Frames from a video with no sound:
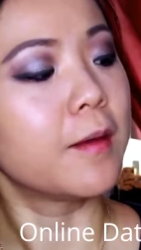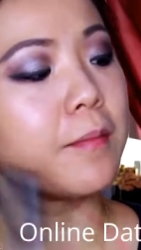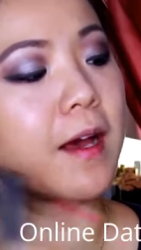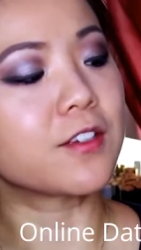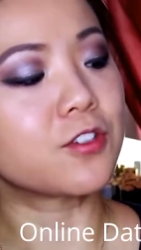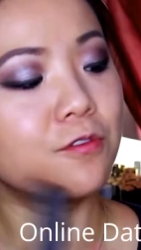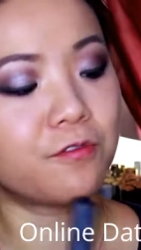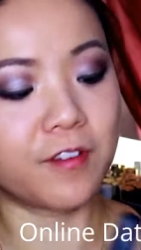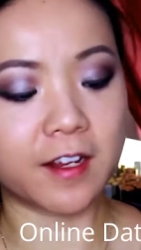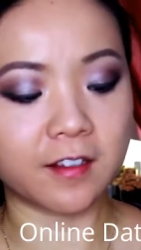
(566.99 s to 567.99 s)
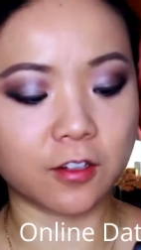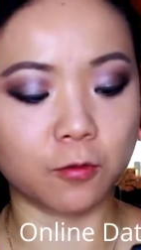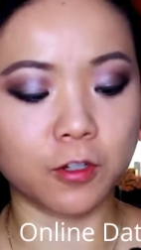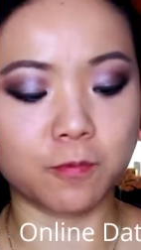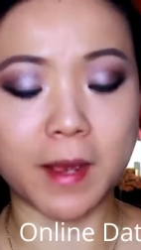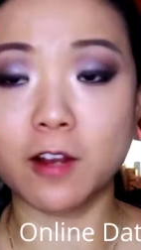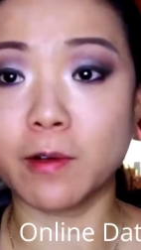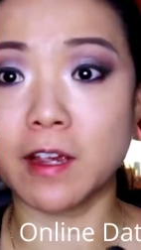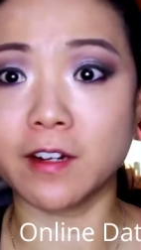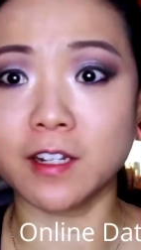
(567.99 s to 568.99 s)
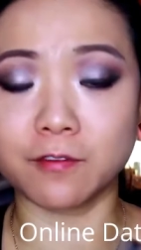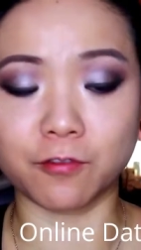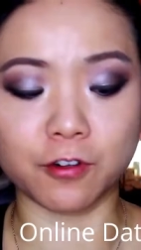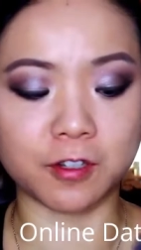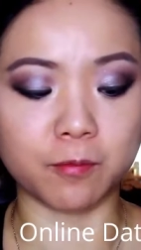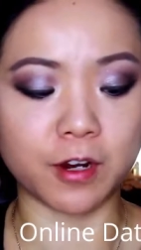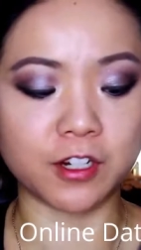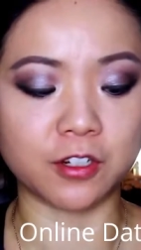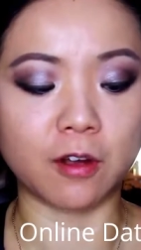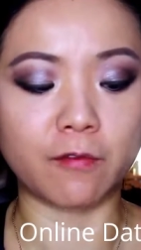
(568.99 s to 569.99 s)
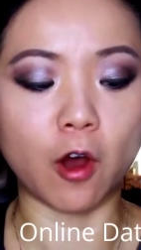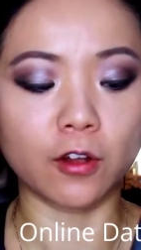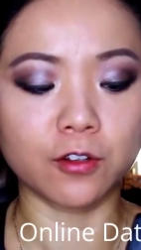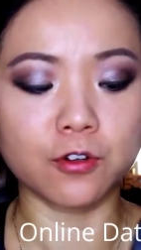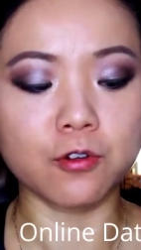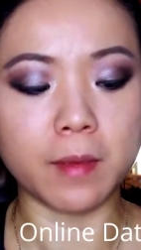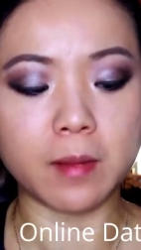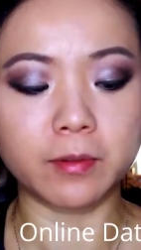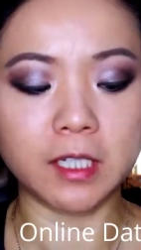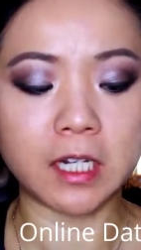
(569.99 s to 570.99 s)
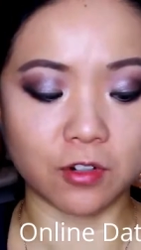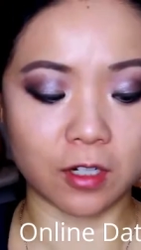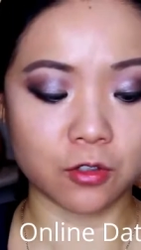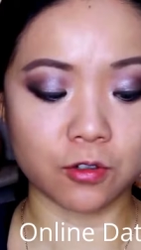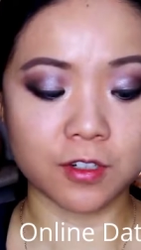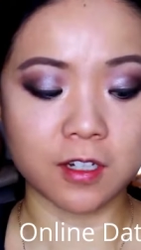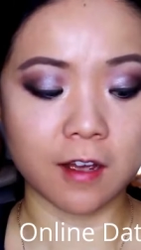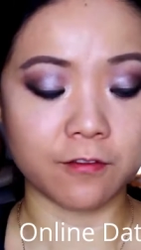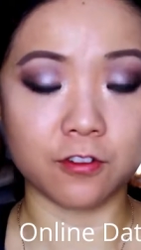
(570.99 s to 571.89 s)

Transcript: Master Fix, which, by the way, I already did a first impression of all the new Maybelline drugstore stuff.